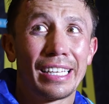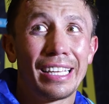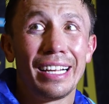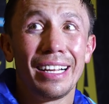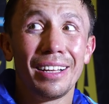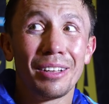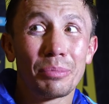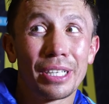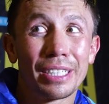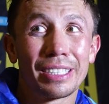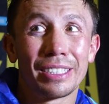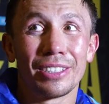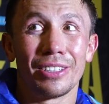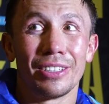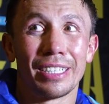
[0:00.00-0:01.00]
He a little bit,
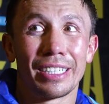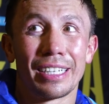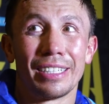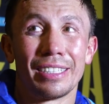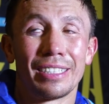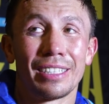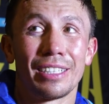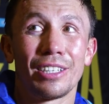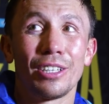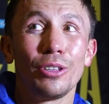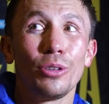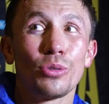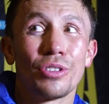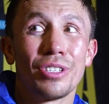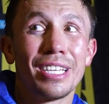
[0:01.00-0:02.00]
you know, like he
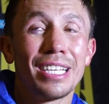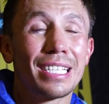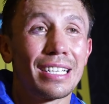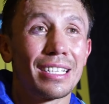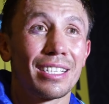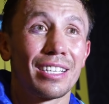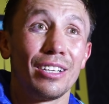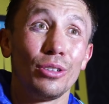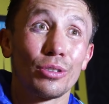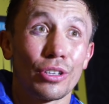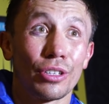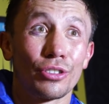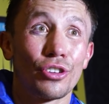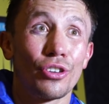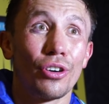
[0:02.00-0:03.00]
lose distance, he lose
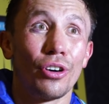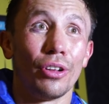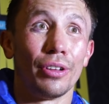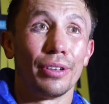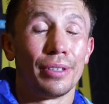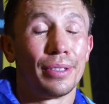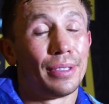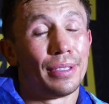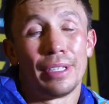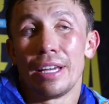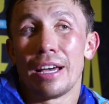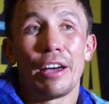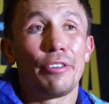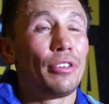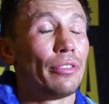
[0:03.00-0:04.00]
control.
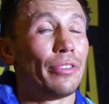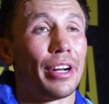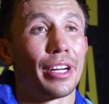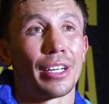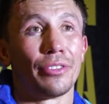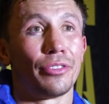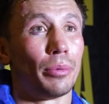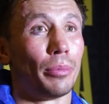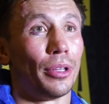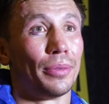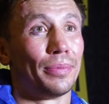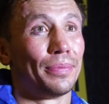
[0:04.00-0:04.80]
I feel very confident.